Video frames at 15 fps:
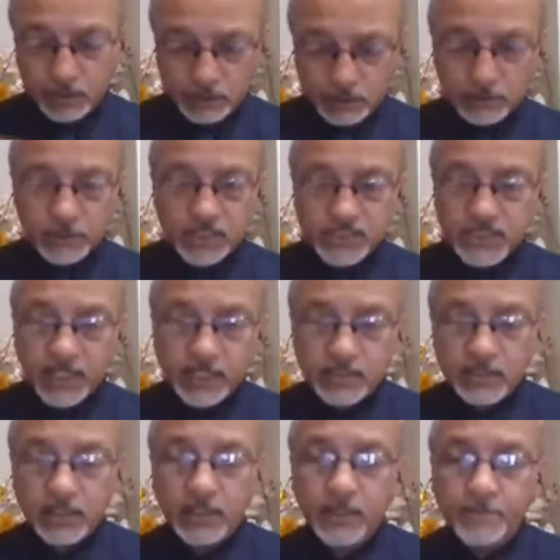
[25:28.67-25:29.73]

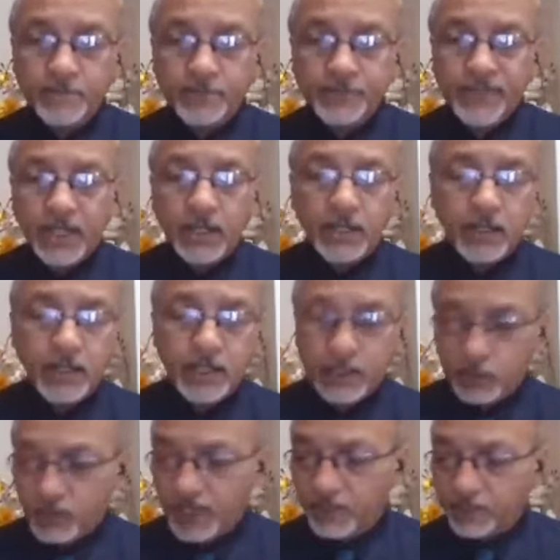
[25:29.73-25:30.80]
recently, and
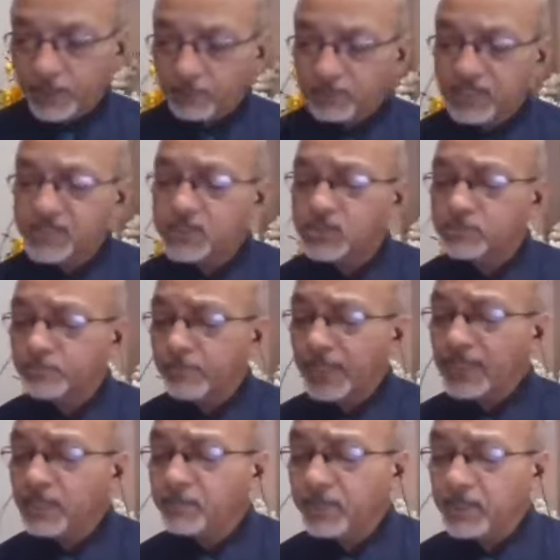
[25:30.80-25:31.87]
we have published
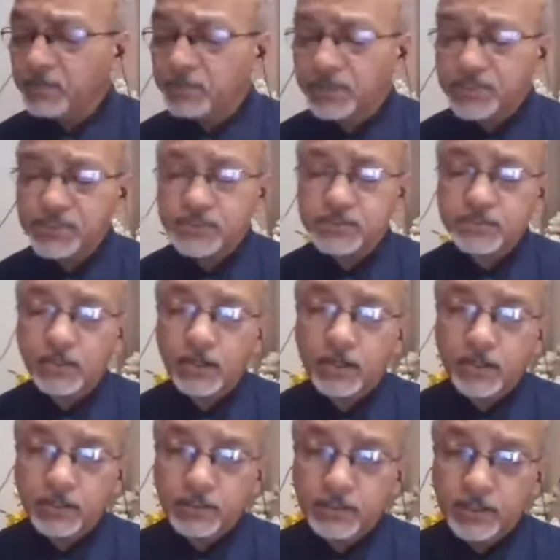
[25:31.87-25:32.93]
many papers
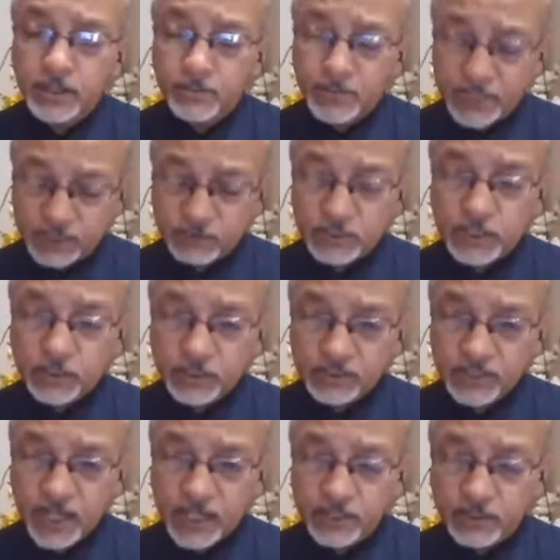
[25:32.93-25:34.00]
on, particularly on
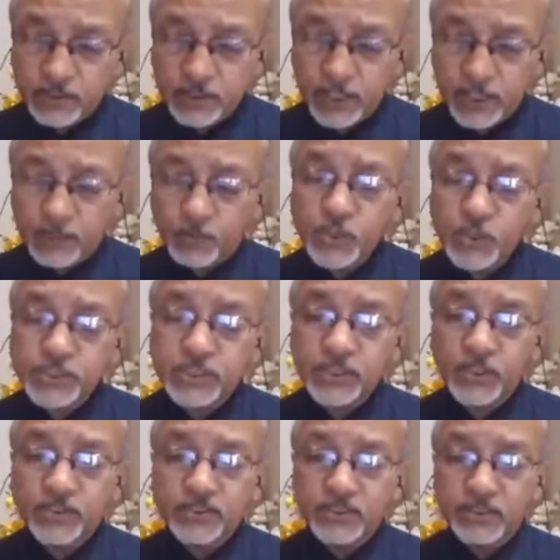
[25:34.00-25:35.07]
thyroid, and mostly
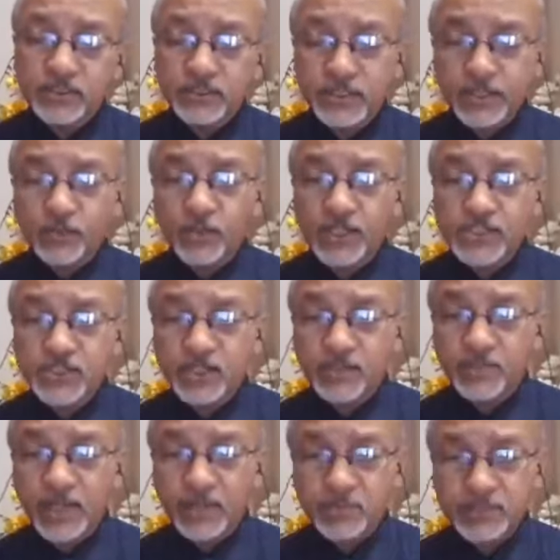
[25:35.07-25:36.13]
on the regulation of
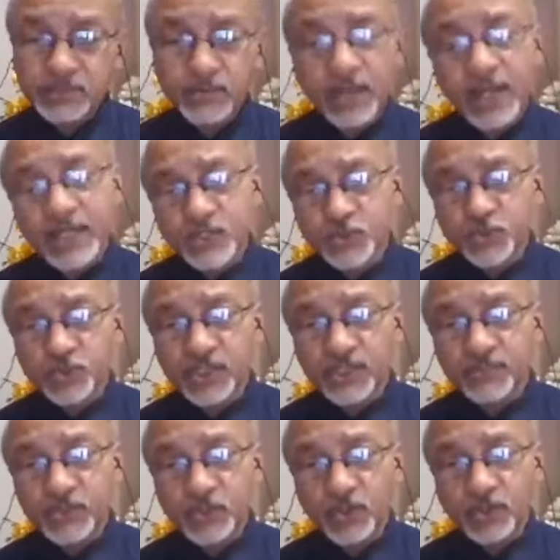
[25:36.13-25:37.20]
hyperthyroid. I used to give
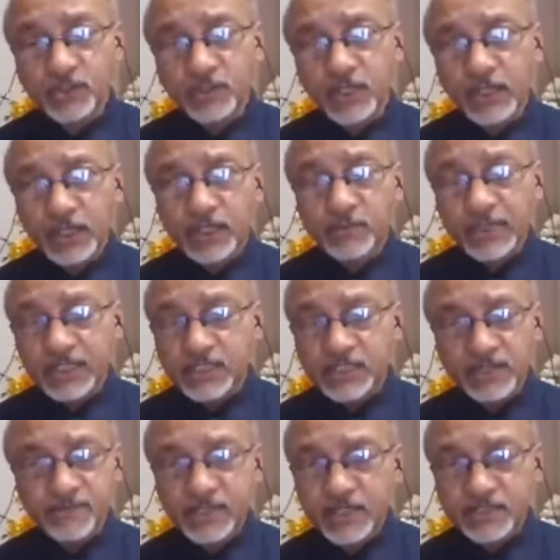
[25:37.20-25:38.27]
talk in many
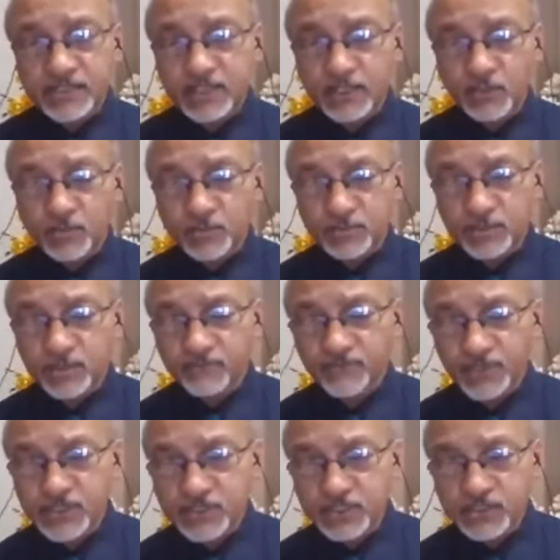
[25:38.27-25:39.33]
seminars and
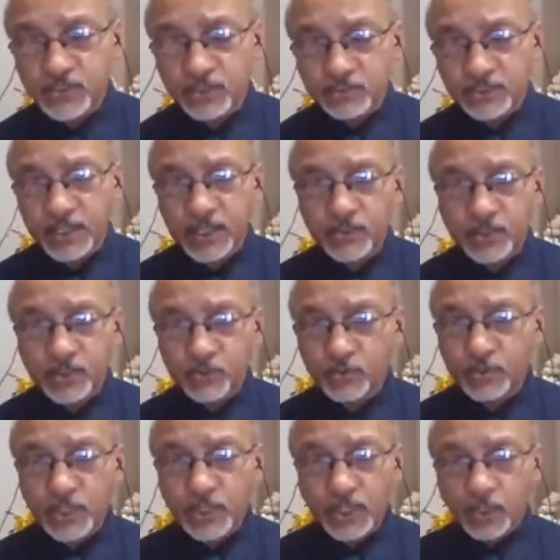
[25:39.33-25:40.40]
conferences on thyroid.
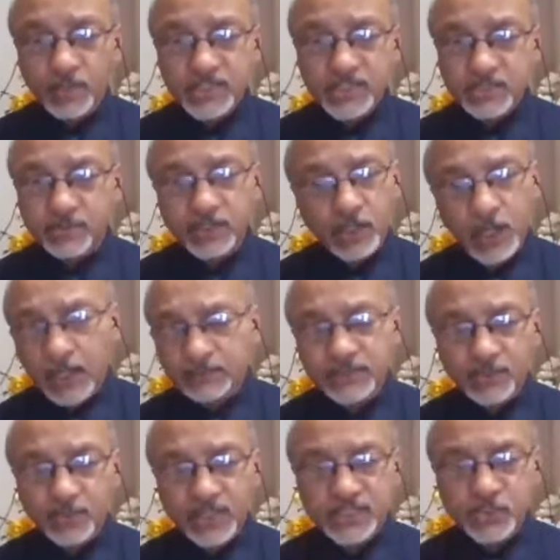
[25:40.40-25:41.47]
You must be,
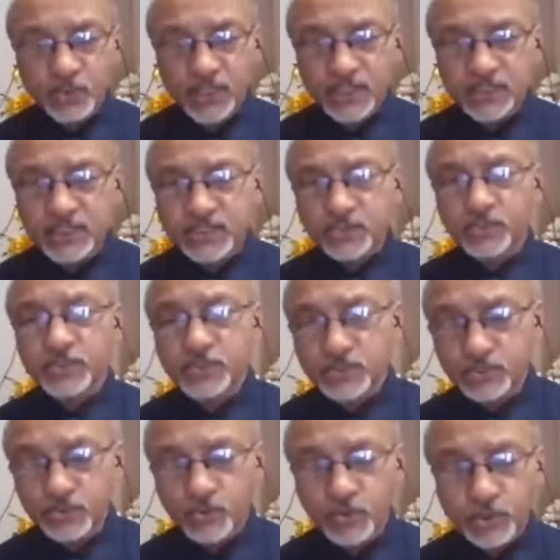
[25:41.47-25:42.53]
otherwise you can just go
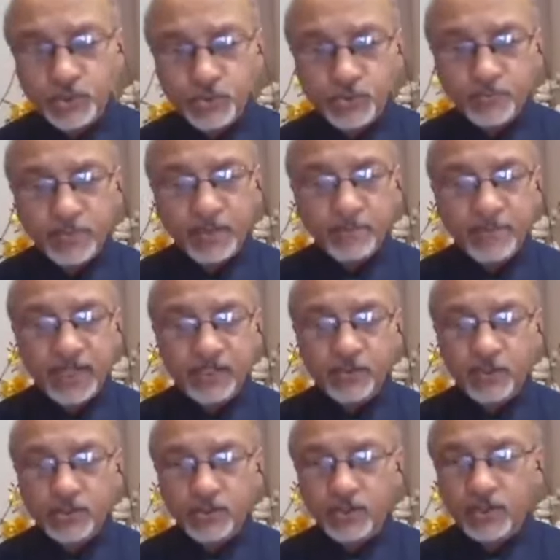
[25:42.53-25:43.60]
to
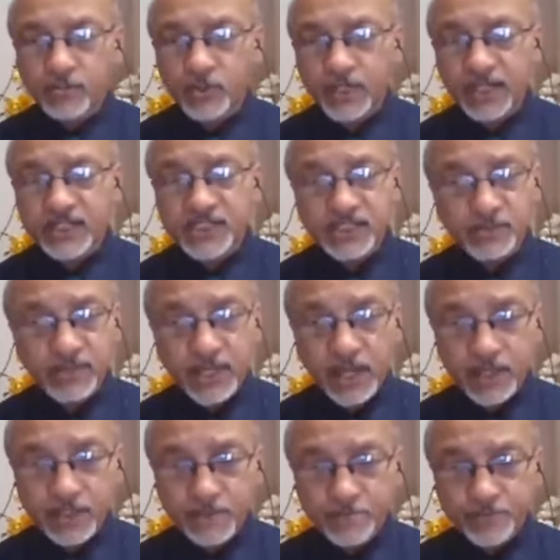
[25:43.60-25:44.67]
pubmed.com or NCBI.